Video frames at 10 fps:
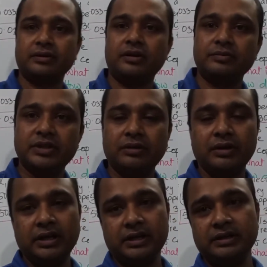of the
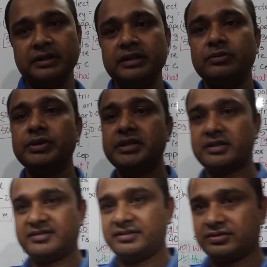wire in winter
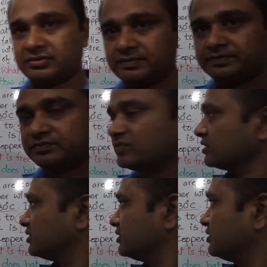season.
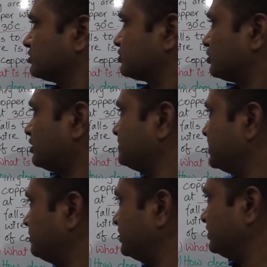So observing